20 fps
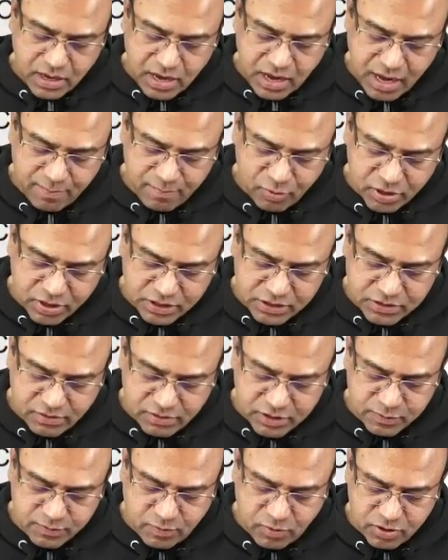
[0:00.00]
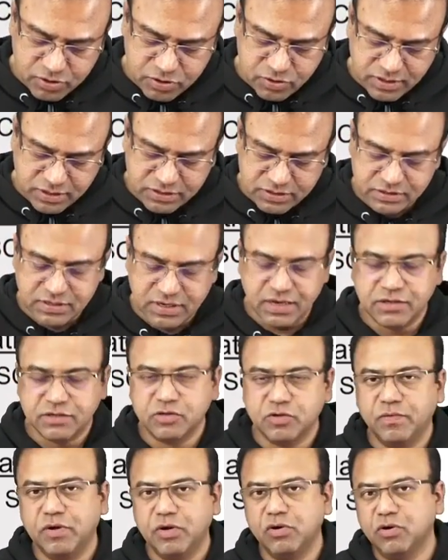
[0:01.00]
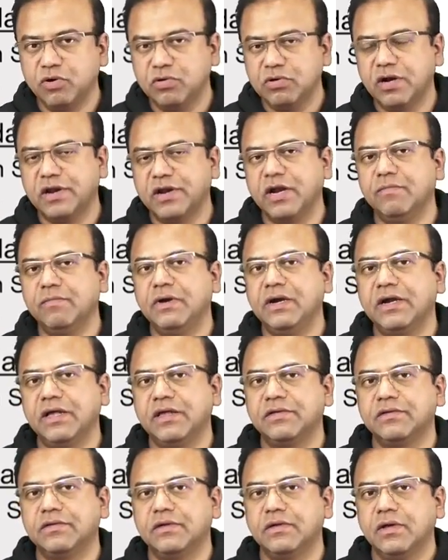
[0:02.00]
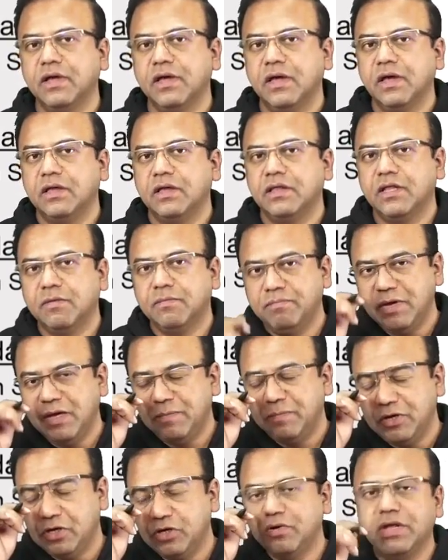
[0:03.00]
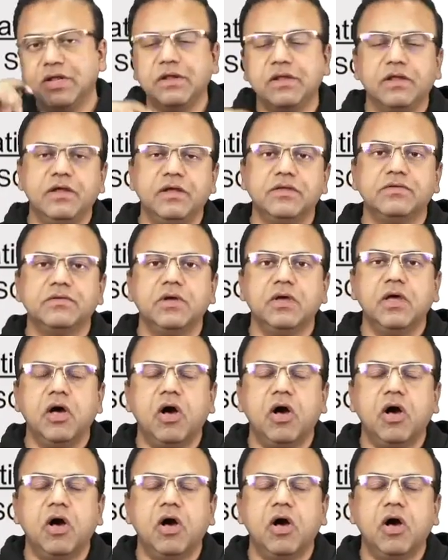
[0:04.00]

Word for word: Hypotensive response to exercise. So when you do the treadmill test, the BP should increase.